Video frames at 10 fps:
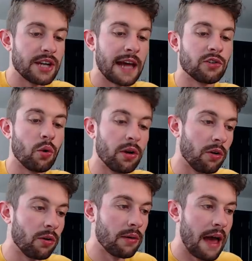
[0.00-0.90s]
Jack
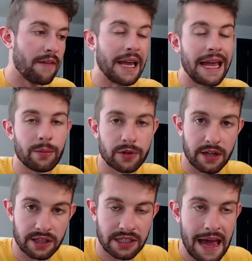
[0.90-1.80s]
Doyle having 80%
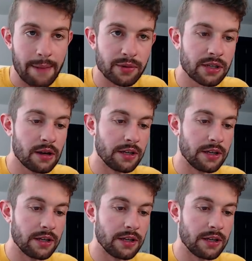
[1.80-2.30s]
of the snaps,